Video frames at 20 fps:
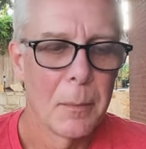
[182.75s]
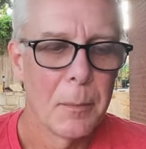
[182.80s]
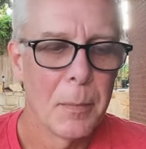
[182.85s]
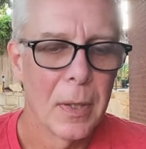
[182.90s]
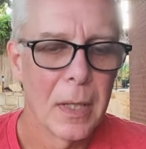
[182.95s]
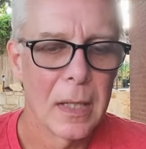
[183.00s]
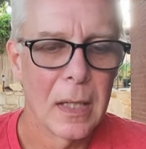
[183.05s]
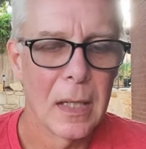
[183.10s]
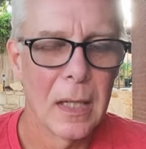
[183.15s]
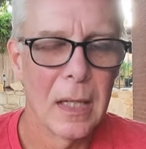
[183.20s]

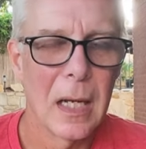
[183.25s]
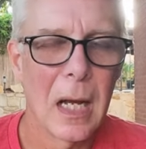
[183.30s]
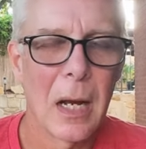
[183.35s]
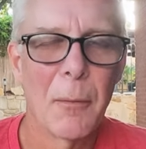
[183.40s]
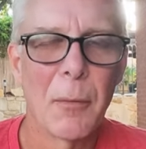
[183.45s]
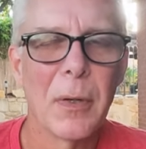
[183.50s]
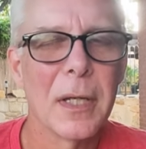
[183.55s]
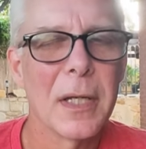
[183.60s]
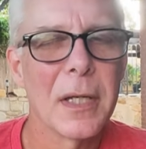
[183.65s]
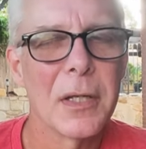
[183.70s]
But uh, I
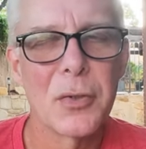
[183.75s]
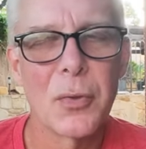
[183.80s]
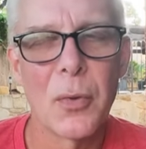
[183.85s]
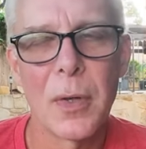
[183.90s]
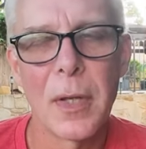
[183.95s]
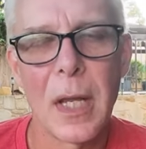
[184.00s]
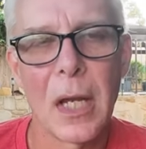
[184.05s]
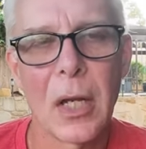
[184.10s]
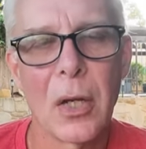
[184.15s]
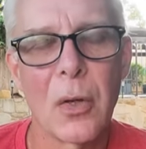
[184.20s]
really
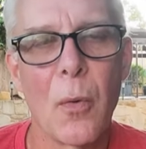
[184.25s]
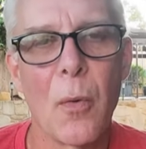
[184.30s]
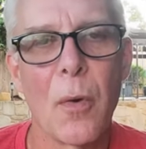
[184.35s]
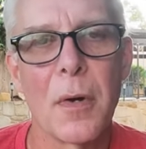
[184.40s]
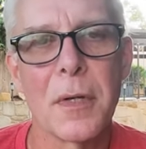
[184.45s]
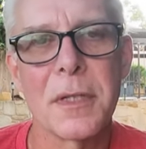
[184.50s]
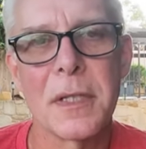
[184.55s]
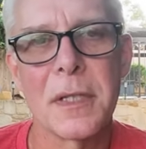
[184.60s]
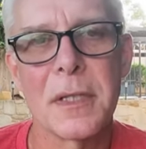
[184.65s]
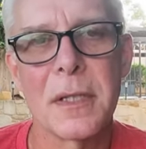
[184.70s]
enjoy that
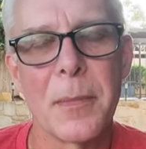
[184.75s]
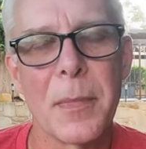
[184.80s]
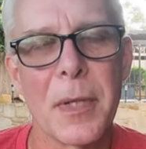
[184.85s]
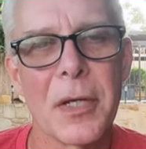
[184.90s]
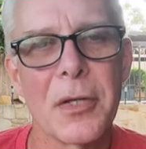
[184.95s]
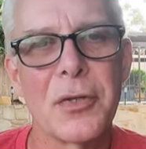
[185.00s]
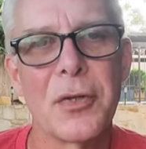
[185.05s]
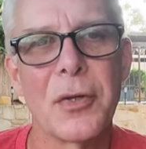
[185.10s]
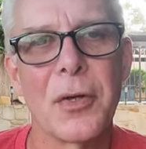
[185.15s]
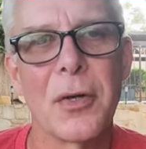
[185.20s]
course. It's a
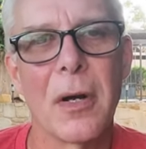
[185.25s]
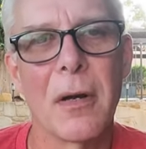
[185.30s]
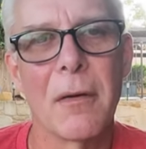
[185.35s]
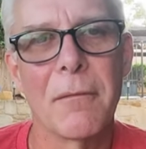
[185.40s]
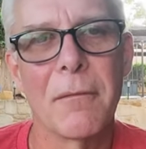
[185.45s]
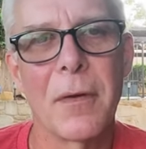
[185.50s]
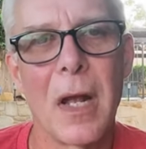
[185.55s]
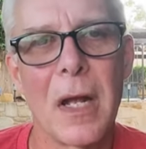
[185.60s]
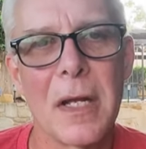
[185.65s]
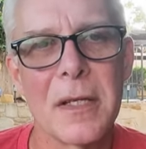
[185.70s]
mixture
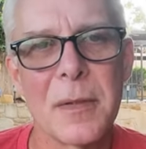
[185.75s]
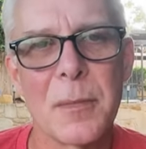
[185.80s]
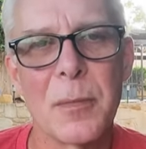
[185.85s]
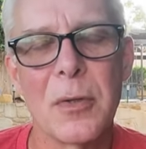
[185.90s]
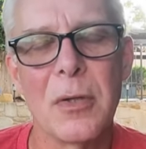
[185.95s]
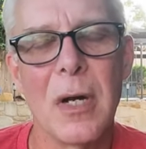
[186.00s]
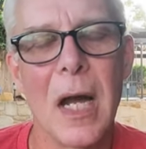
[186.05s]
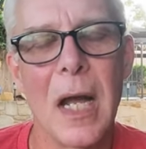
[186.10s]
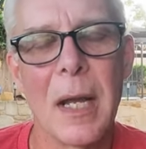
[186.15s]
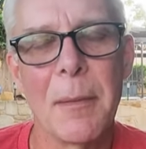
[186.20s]
of, got some
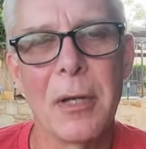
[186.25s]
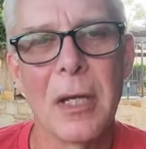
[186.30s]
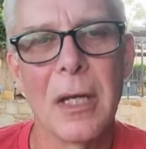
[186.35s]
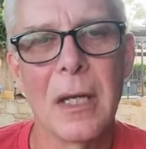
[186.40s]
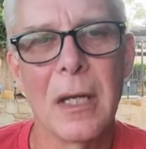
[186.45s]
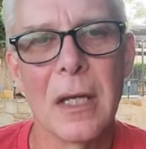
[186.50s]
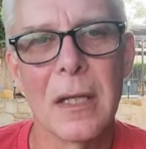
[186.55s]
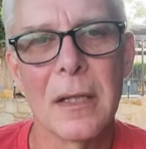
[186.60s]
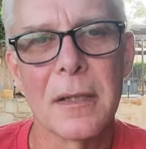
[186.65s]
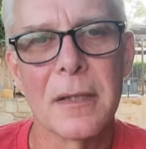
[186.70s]

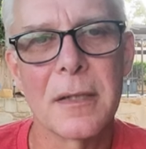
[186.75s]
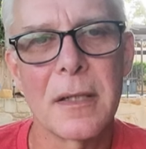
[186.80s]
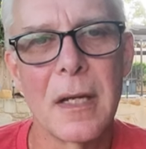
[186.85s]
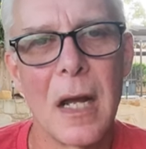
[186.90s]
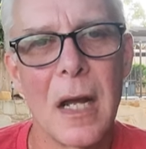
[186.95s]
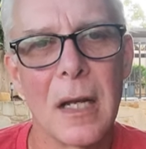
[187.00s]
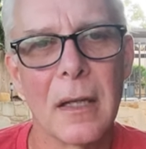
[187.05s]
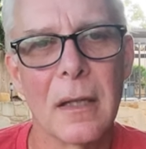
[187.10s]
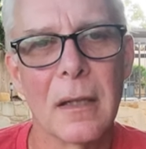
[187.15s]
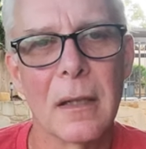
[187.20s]
climbing, it's
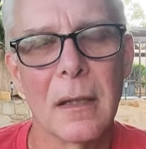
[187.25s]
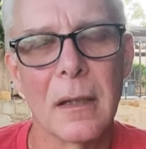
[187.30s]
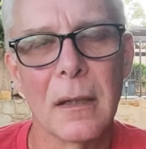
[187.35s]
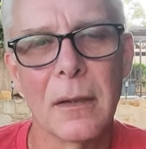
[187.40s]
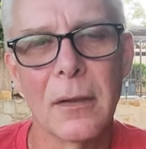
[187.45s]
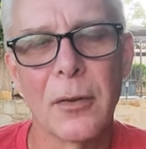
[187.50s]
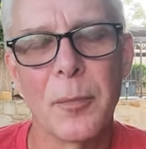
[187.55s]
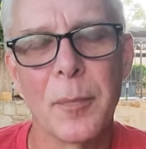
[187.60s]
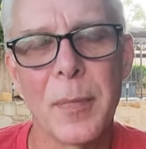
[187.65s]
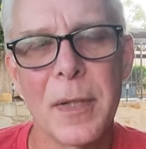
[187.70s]
got
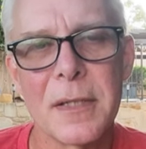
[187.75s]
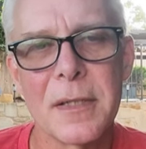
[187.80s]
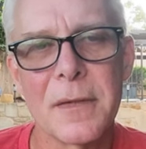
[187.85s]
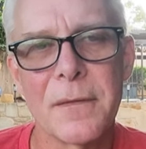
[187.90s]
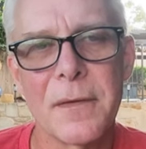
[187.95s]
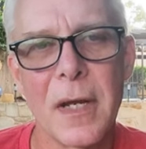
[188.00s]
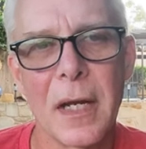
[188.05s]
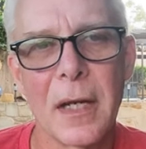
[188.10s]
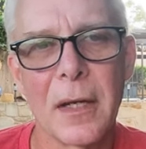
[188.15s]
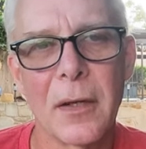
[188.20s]
little bits
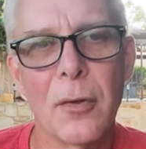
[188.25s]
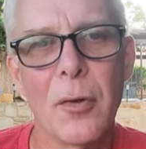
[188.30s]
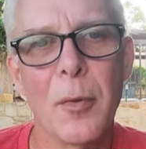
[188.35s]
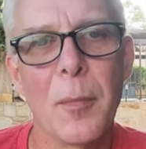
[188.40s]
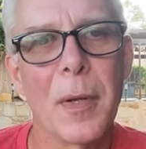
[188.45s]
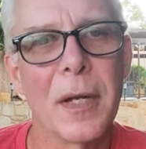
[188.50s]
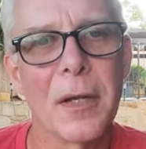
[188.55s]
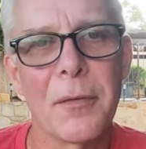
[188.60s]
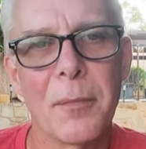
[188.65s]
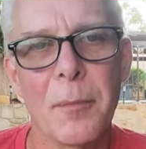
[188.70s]
of technical,
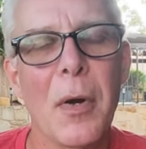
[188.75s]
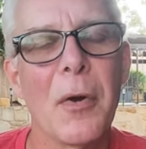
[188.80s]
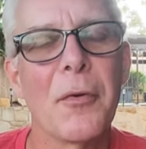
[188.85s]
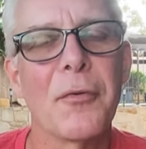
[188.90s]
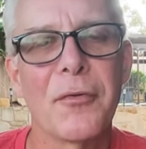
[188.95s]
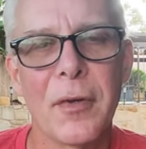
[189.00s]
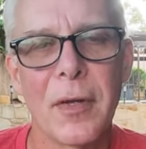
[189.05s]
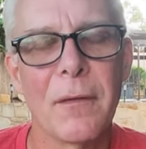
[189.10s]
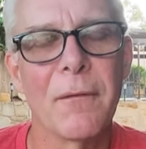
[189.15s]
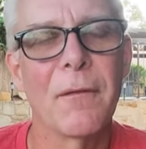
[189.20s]
but it's
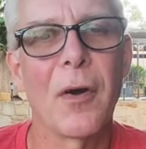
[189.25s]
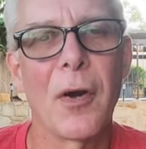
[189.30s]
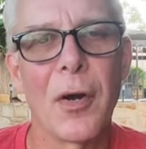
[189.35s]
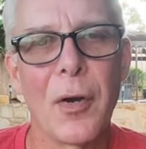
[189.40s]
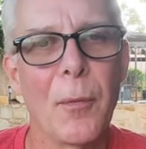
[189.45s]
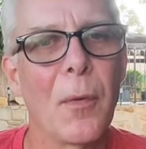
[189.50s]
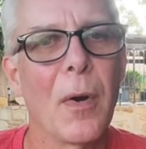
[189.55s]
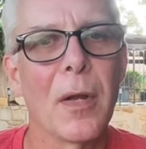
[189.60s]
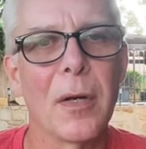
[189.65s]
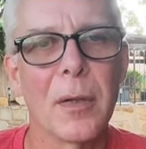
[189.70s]
mostly
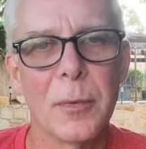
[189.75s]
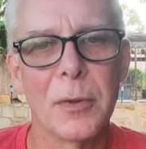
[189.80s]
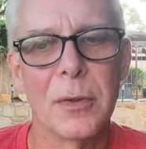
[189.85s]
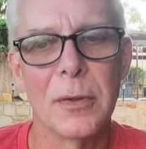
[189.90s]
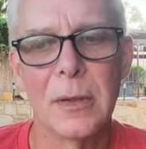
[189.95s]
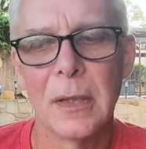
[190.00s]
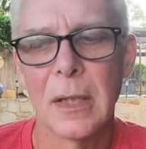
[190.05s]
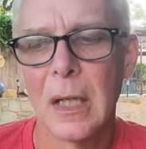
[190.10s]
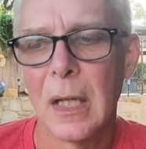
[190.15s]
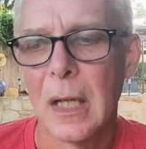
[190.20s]
very runnable.
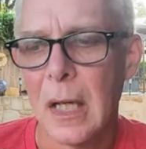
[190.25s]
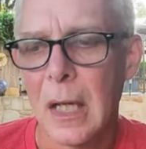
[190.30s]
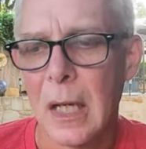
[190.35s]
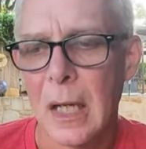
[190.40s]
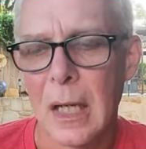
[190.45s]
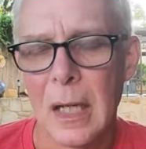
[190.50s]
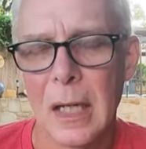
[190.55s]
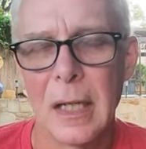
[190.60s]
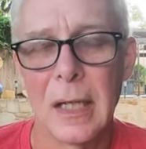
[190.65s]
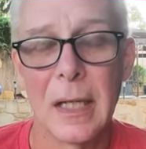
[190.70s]

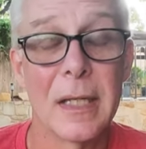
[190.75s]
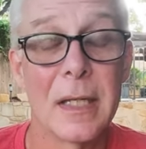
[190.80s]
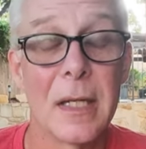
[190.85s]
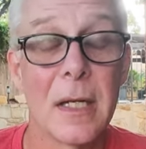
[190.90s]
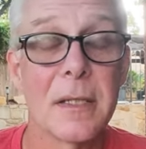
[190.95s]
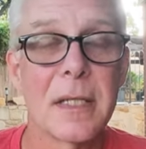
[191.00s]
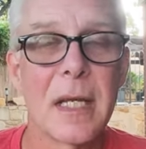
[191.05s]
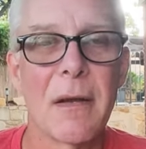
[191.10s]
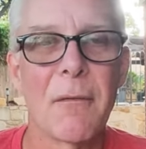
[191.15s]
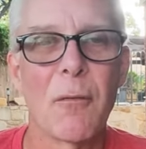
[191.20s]
Uh, it
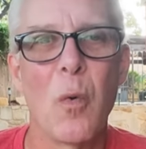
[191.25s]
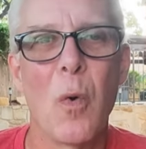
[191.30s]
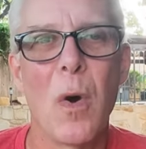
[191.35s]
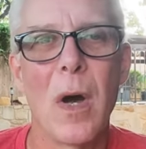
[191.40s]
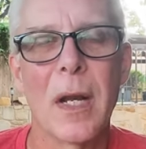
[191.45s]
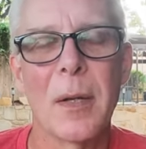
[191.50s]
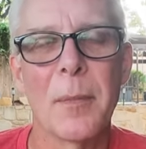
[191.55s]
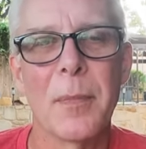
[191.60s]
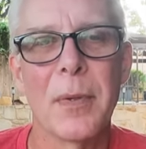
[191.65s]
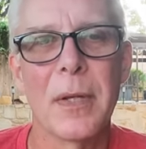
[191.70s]
does have
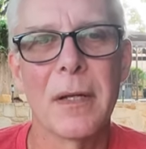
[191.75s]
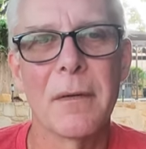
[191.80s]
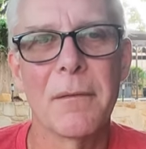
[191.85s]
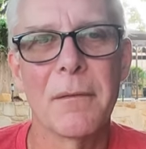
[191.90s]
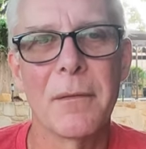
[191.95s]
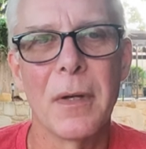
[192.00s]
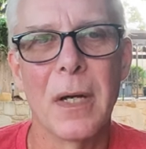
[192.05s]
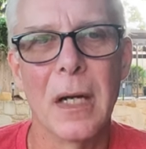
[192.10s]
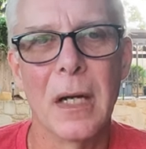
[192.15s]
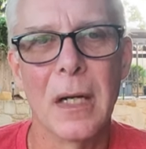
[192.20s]
quite a bit of
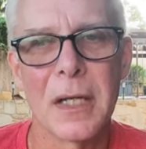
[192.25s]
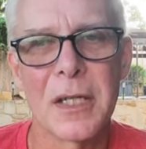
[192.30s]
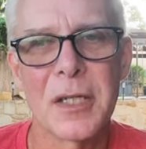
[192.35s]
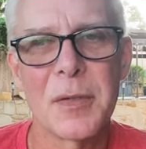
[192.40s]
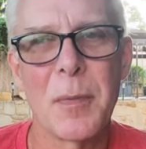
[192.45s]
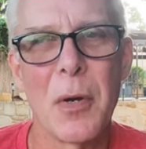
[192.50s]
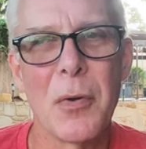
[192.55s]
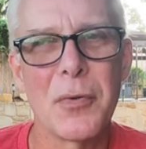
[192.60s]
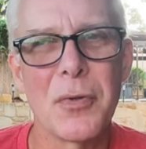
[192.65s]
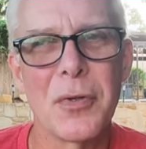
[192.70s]
uh,
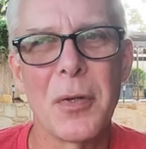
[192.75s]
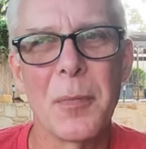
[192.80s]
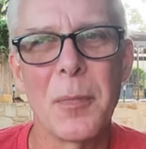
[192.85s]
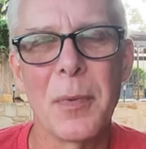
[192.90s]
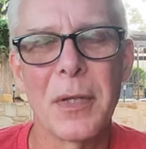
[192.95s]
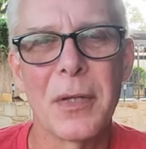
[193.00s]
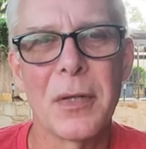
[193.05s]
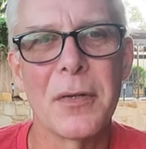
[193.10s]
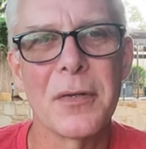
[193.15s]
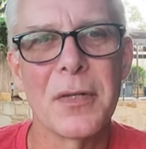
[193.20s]
exposure,
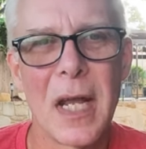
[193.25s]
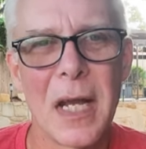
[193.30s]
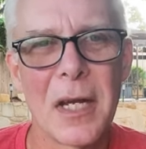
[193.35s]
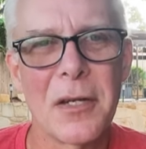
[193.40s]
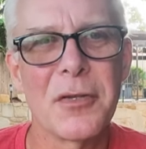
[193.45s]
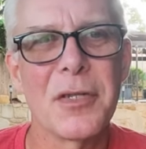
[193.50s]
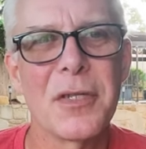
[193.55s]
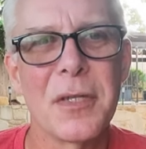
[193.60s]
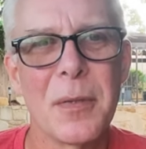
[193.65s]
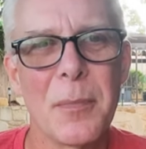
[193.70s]
but there's
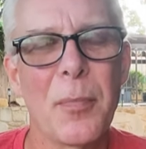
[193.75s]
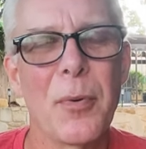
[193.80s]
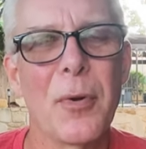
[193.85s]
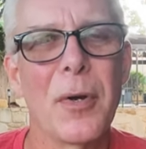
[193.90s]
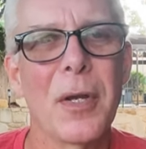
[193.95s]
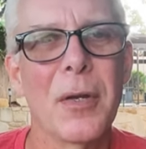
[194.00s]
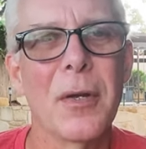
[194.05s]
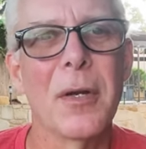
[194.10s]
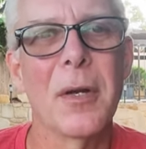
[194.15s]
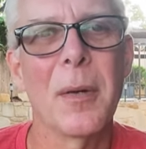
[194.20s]
actually some
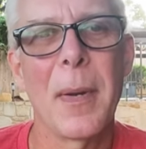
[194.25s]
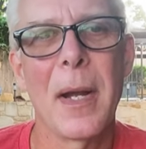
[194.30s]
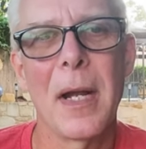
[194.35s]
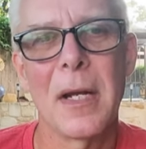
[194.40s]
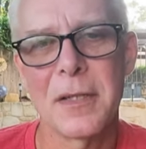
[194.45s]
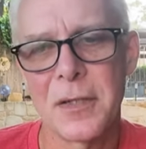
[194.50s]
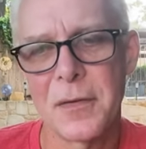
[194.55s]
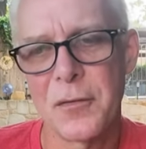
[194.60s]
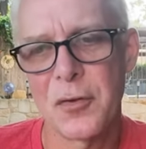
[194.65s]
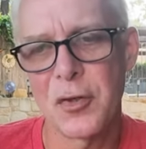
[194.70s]
pretty good
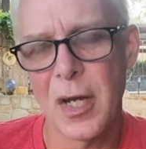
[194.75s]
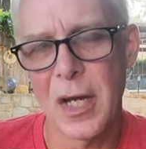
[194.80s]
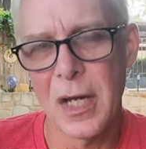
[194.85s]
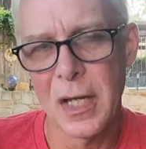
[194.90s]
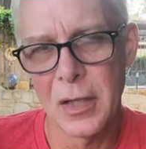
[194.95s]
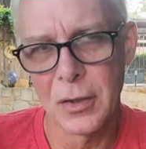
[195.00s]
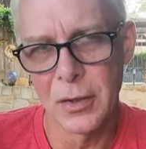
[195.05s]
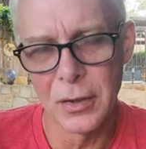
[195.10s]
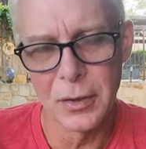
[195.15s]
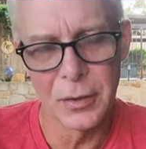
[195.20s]
amounts of
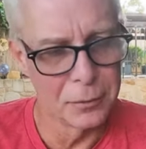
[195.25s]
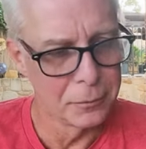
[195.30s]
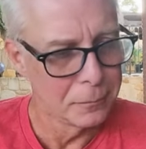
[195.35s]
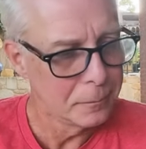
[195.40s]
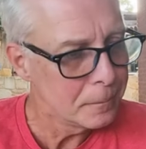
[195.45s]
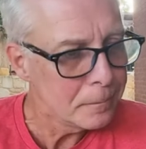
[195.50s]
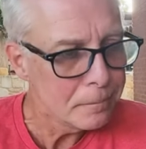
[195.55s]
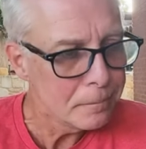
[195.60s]
shade too.